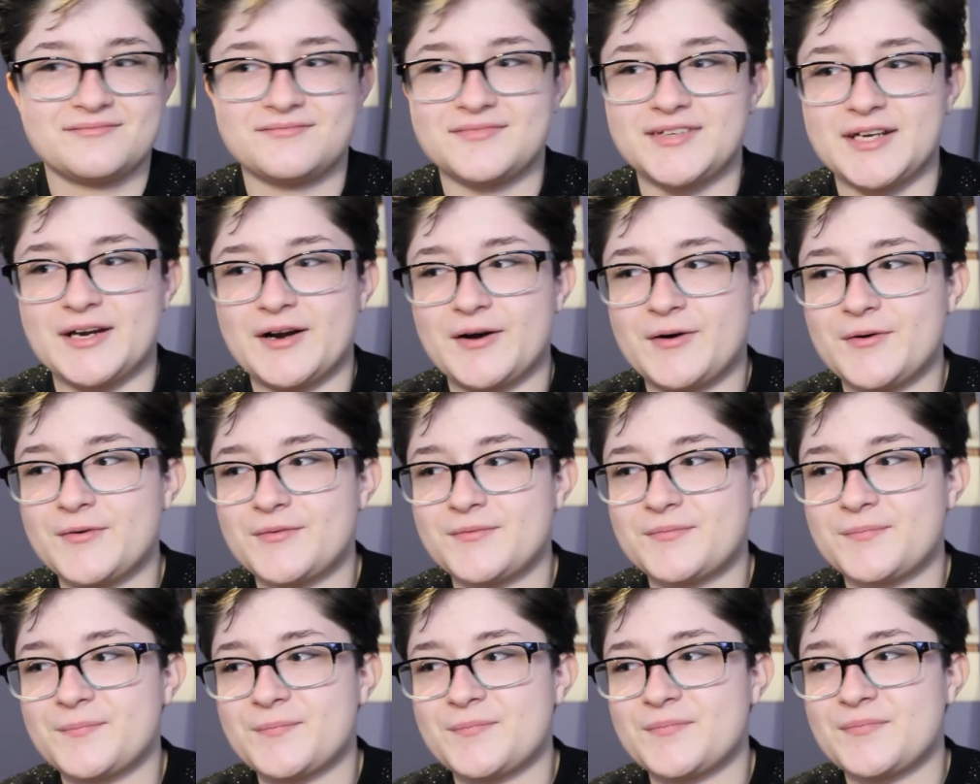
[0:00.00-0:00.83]

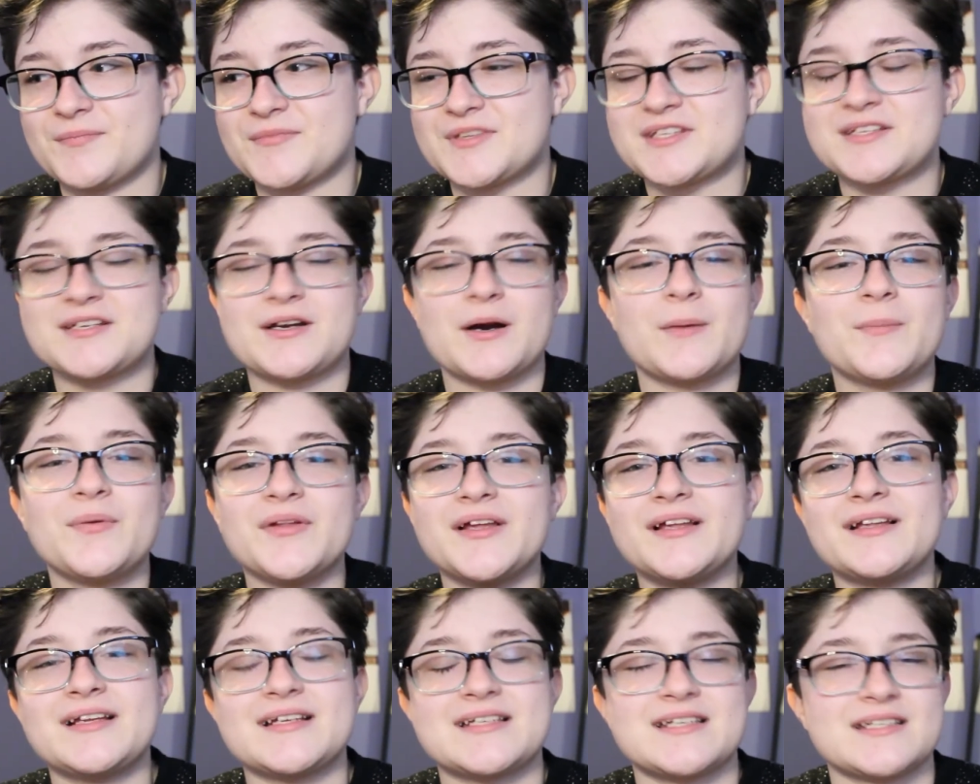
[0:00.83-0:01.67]
it
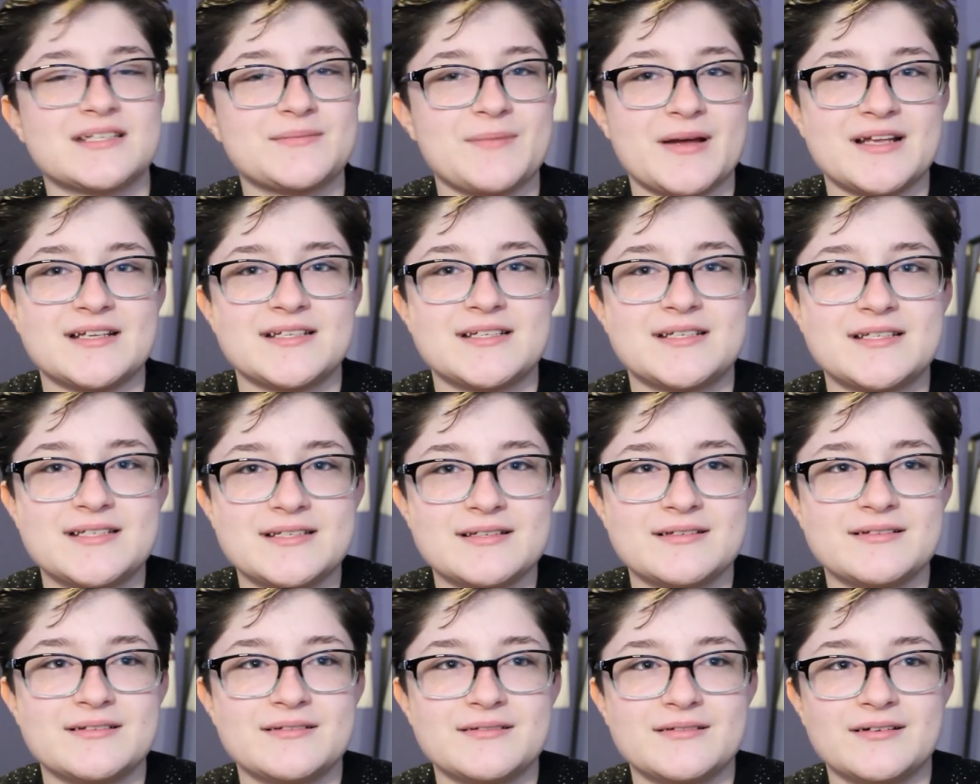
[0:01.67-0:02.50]
completely
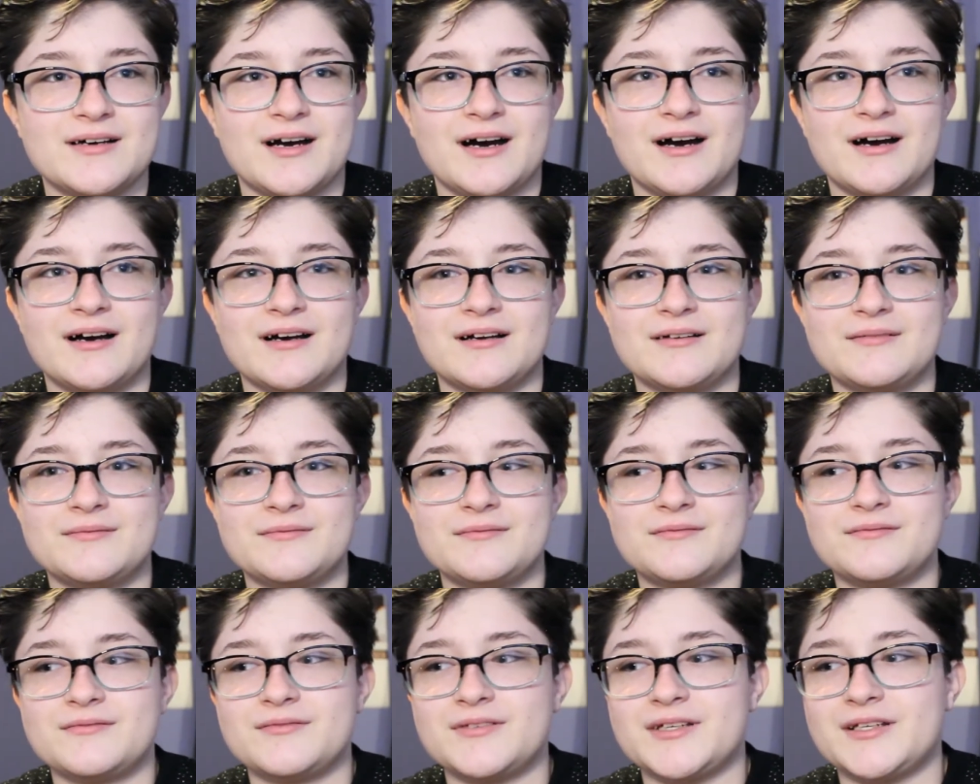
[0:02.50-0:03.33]
suspends,
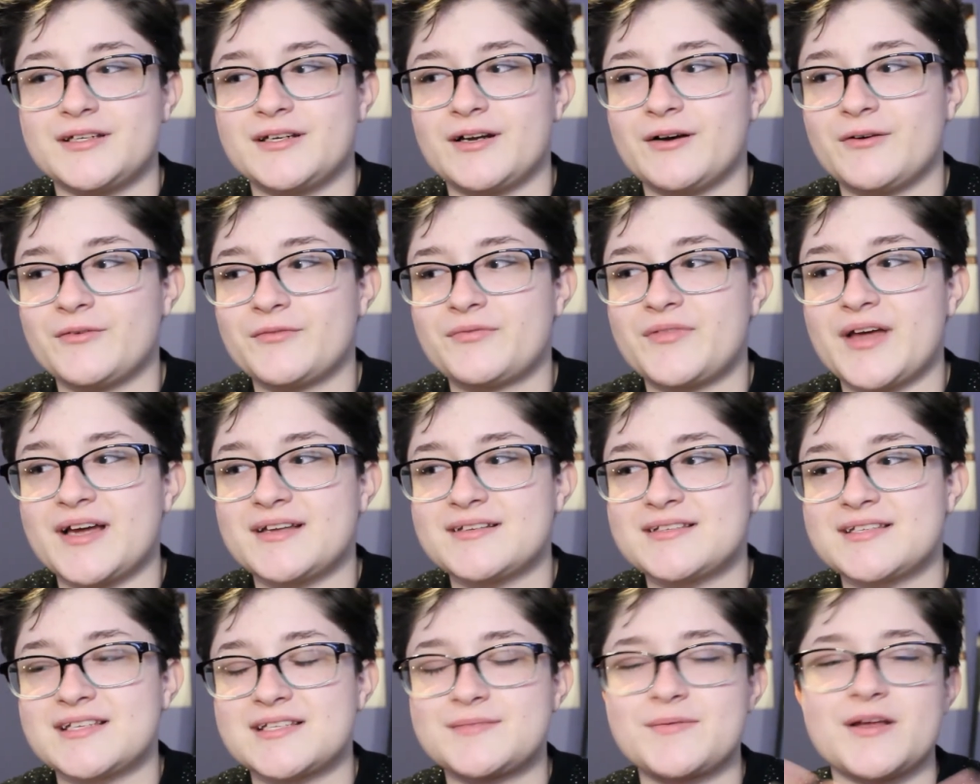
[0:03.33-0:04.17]

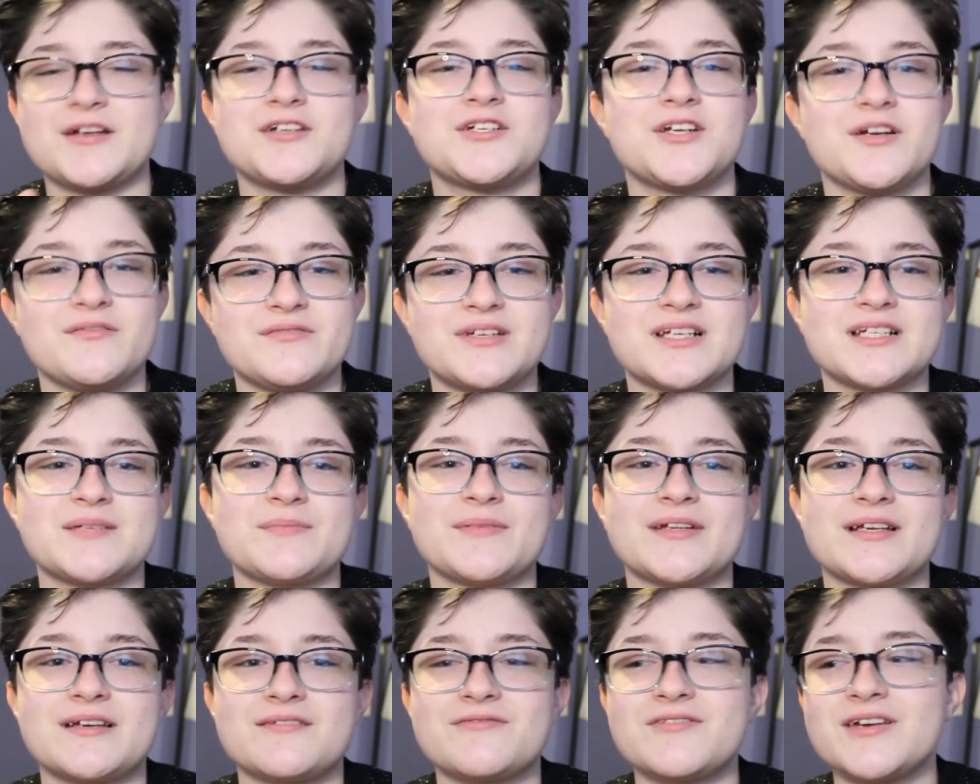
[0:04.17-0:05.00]
that suspension of
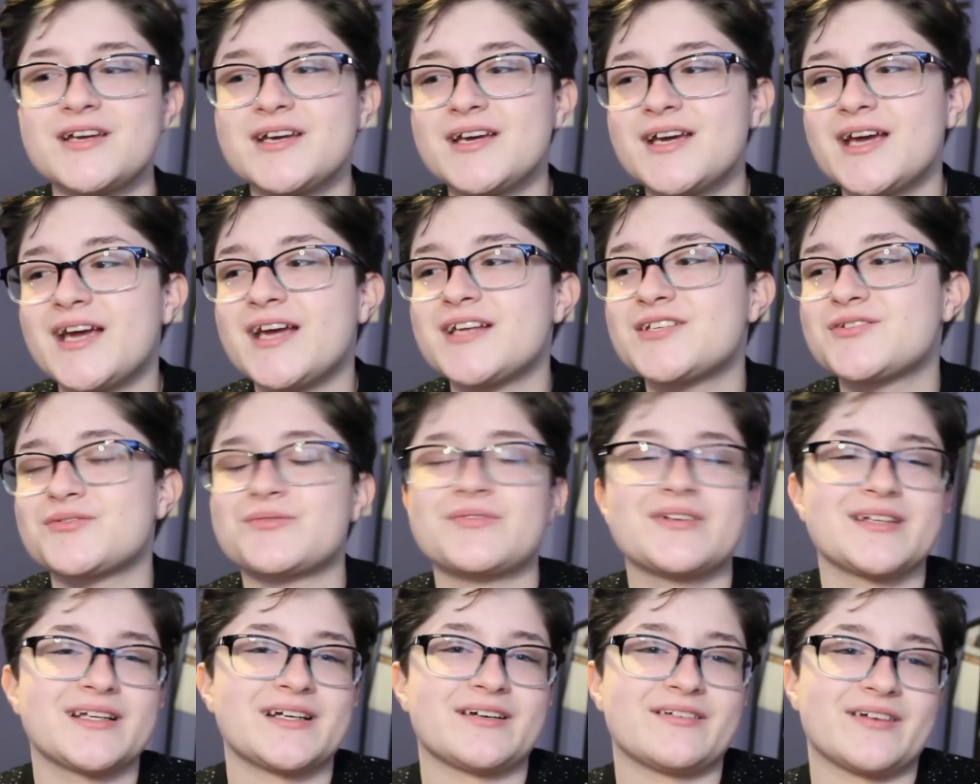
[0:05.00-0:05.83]
disbelief. It's
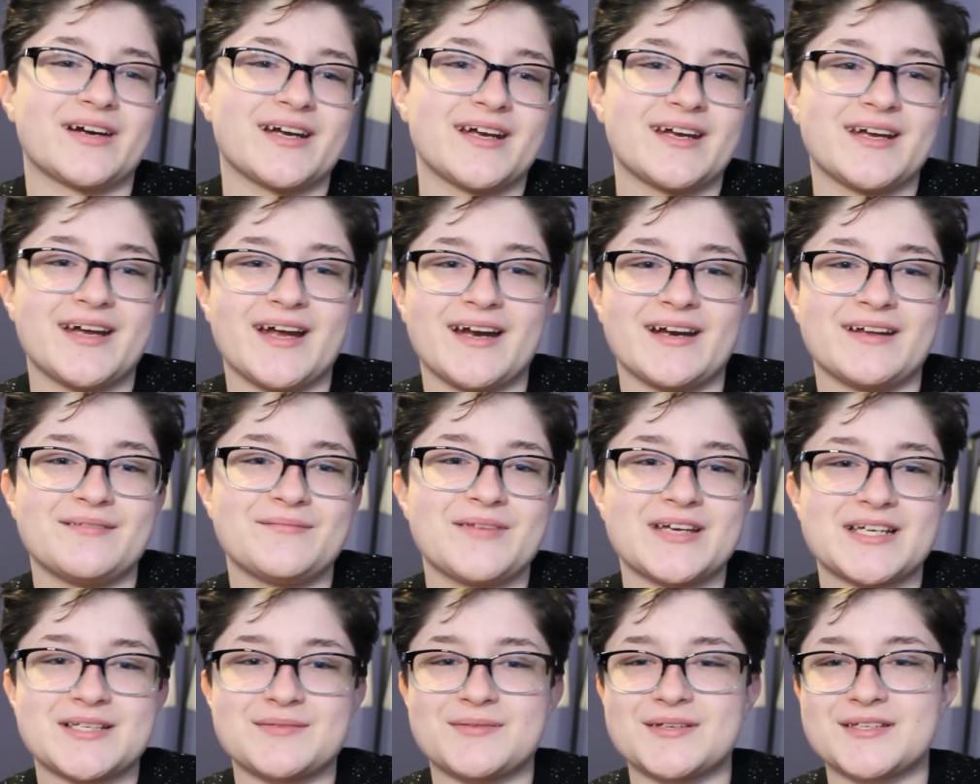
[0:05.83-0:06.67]
really great, and
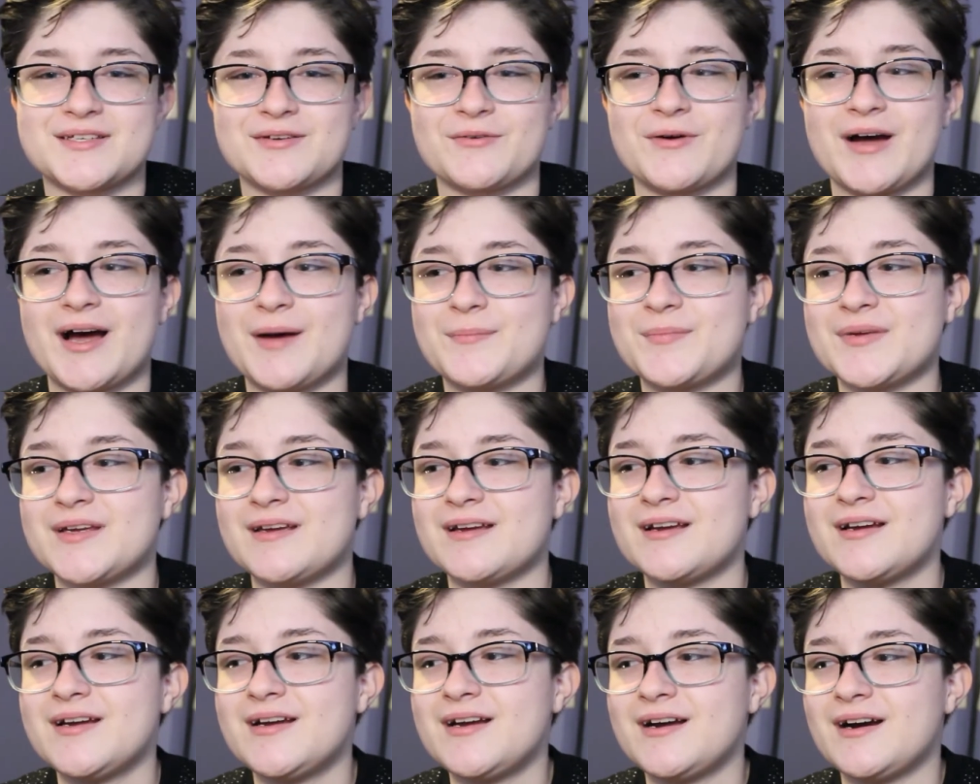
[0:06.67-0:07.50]
it makes me so
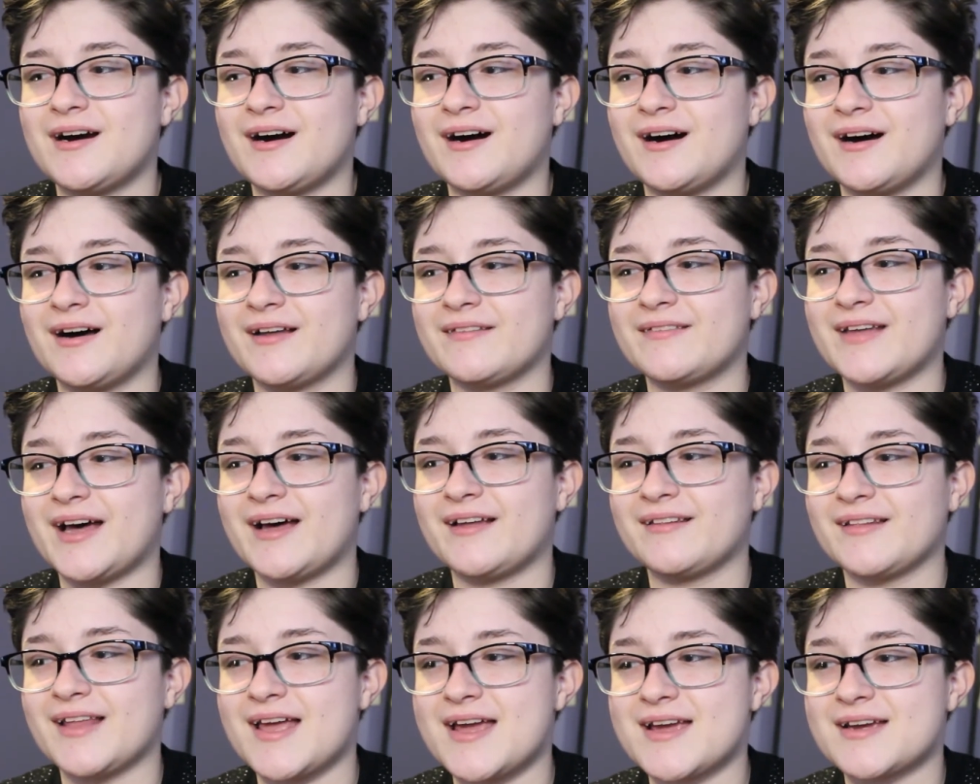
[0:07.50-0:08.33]
happy
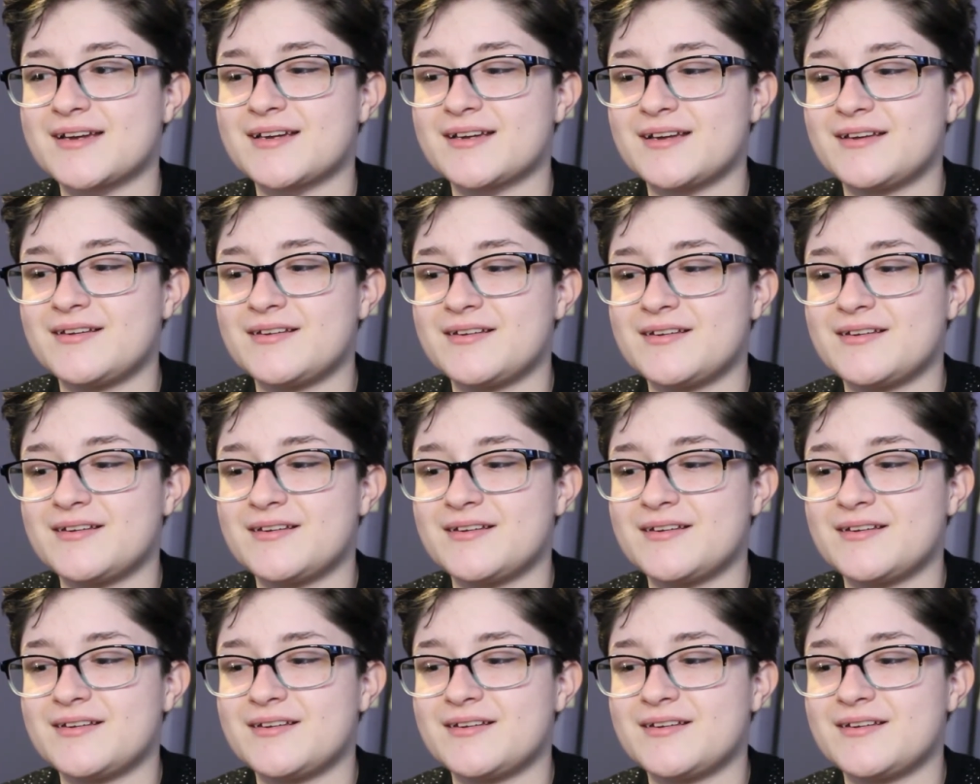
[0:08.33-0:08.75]
that, like,